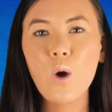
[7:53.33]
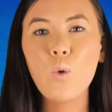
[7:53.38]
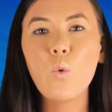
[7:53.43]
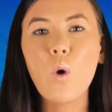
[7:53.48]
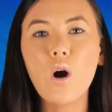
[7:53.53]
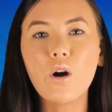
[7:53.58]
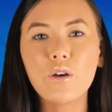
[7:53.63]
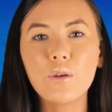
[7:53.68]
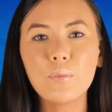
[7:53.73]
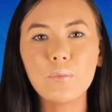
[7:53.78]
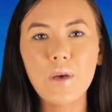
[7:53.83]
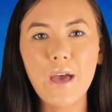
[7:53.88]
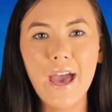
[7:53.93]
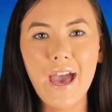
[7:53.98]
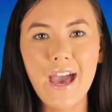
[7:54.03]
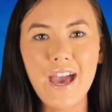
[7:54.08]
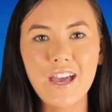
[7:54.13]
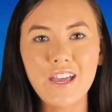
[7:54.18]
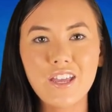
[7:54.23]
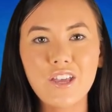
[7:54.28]
Welcome
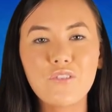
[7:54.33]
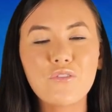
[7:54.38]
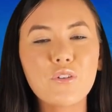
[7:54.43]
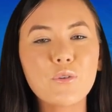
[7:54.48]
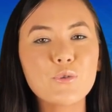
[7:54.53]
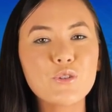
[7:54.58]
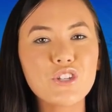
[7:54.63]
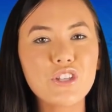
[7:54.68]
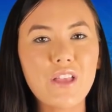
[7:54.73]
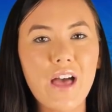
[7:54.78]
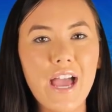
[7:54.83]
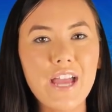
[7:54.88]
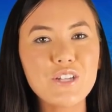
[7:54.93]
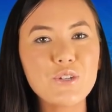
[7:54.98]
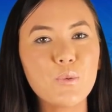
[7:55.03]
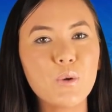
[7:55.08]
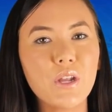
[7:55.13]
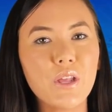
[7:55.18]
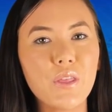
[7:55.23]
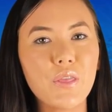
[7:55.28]
back. From July
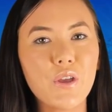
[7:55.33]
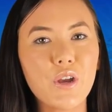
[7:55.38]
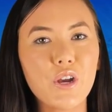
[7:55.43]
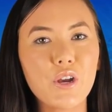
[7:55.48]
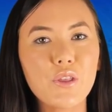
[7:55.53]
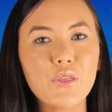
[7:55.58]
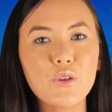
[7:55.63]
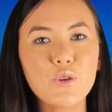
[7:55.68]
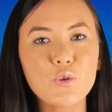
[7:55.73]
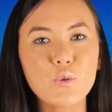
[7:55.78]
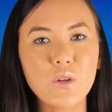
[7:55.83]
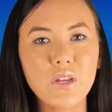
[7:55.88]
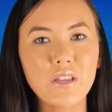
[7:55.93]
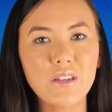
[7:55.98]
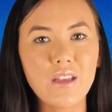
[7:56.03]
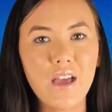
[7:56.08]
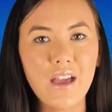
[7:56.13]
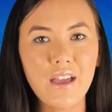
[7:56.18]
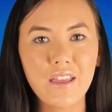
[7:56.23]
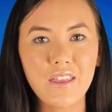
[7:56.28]
twenty-third through
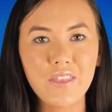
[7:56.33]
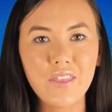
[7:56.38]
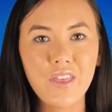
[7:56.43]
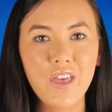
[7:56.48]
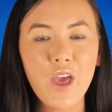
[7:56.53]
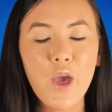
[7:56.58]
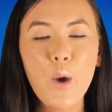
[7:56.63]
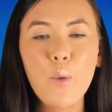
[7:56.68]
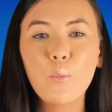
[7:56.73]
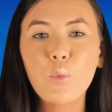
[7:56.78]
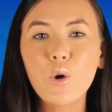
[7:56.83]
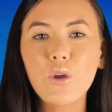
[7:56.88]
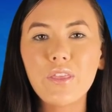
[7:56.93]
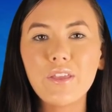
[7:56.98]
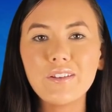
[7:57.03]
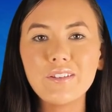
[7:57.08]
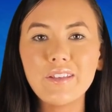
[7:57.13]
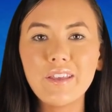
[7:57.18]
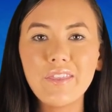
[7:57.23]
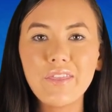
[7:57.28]
twenty-ninth, more
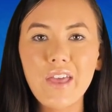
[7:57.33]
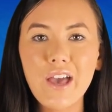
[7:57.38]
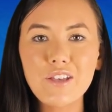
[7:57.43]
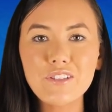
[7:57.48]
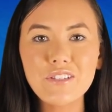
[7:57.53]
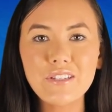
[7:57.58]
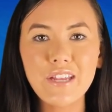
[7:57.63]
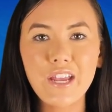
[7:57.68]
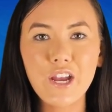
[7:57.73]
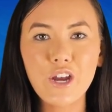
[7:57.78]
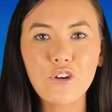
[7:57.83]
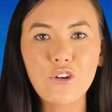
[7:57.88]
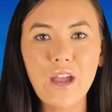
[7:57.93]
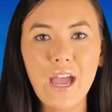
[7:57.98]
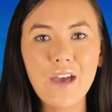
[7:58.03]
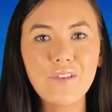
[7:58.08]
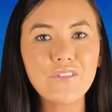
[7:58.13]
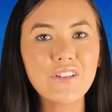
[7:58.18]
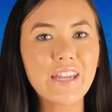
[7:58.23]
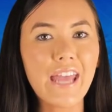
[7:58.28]
than ten thousand
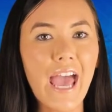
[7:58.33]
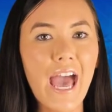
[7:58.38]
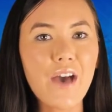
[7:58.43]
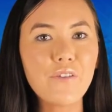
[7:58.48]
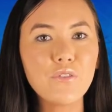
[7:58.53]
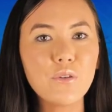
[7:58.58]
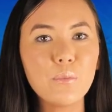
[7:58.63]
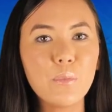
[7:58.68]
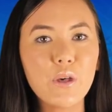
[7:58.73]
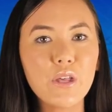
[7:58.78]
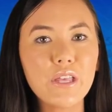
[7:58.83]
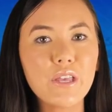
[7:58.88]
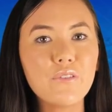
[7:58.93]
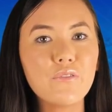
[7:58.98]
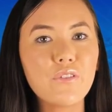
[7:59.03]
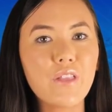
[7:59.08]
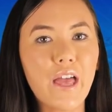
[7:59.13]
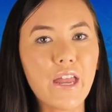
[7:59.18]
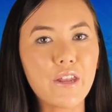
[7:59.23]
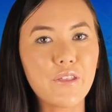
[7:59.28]
aircraft and half a million
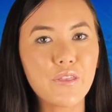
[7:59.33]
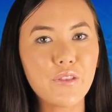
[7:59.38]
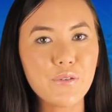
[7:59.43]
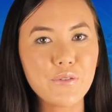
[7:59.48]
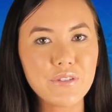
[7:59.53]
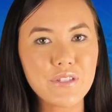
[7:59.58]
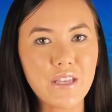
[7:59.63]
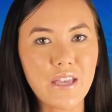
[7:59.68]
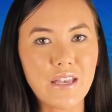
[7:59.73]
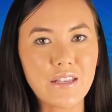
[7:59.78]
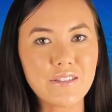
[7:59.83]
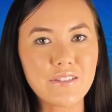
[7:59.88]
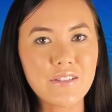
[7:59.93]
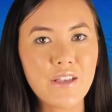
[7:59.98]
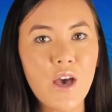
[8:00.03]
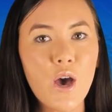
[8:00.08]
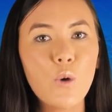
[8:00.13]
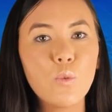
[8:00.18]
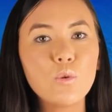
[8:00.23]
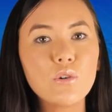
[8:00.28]
flight enthusiasts
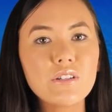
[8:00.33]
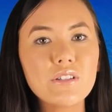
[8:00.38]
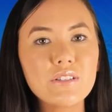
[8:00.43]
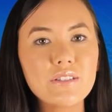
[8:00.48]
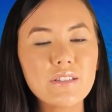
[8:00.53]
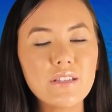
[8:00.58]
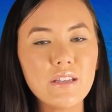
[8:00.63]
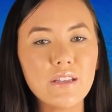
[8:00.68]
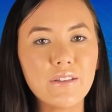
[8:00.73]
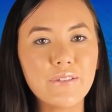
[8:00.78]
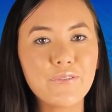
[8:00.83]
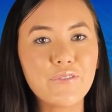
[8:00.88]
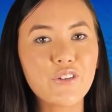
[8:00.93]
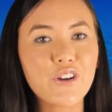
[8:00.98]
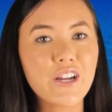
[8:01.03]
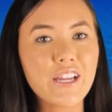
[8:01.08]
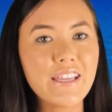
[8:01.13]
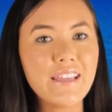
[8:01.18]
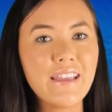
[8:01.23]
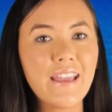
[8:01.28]
will descend
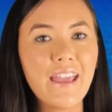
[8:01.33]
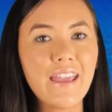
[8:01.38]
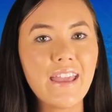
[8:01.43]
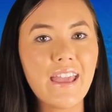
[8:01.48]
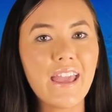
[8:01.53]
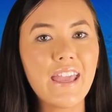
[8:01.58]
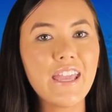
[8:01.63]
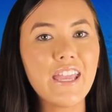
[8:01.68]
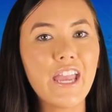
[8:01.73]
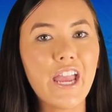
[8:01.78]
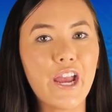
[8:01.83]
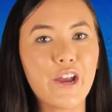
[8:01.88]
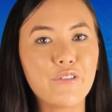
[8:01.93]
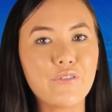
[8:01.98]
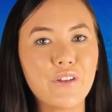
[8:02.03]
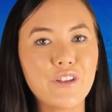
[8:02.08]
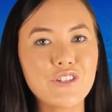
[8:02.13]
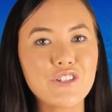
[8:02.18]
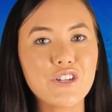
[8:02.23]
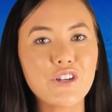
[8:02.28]
for E A A
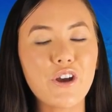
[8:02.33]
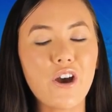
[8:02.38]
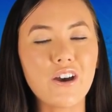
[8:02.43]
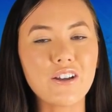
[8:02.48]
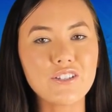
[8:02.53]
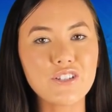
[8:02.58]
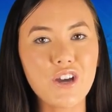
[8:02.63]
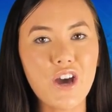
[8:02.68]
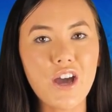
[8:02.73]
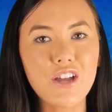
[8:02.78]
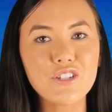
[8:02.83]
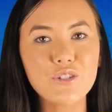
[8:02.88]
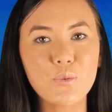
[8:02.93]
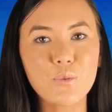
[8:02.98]
AirVenture Oshkosh